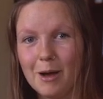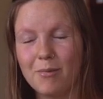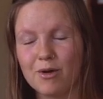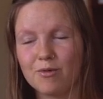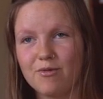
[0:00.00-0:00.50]

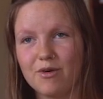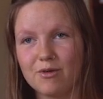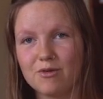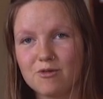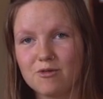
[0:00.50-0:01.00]
But it
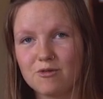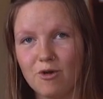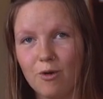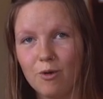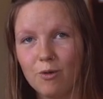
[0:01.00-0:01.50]
felt
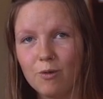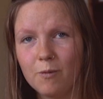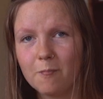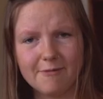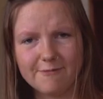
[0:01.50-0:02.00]

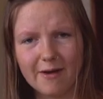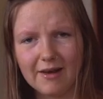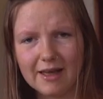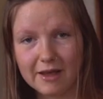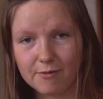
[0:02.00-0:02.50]
so... It felt
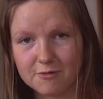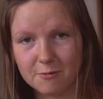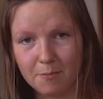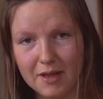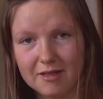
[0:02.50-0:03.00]
like it
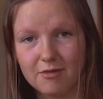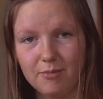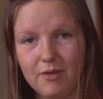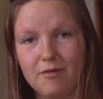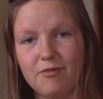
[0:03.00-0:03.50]
was meant to
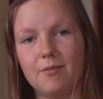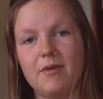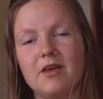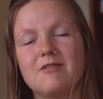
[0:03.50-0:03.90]
be for me.